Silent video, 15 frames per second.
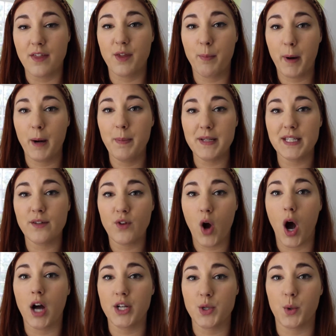The purpose of
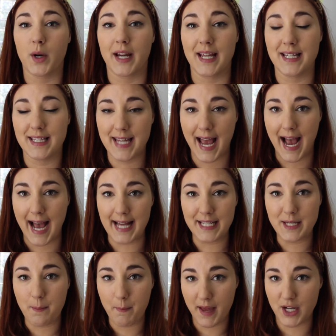contouring is to
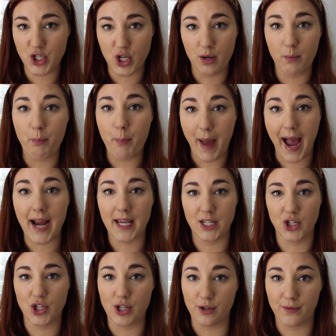add dimension back
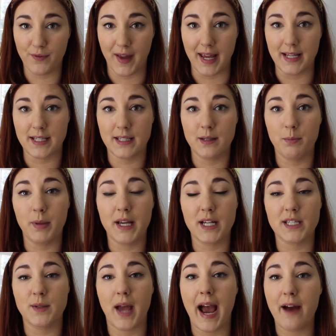into your face,
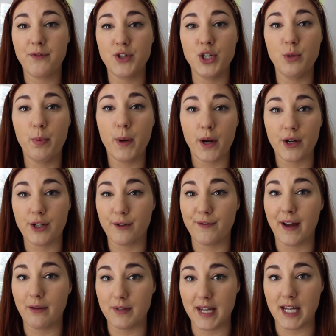because after you put on your
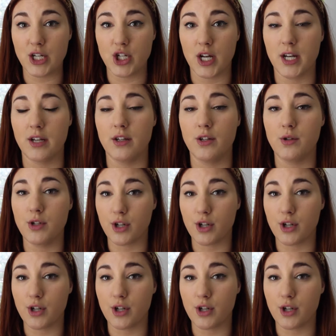foundation,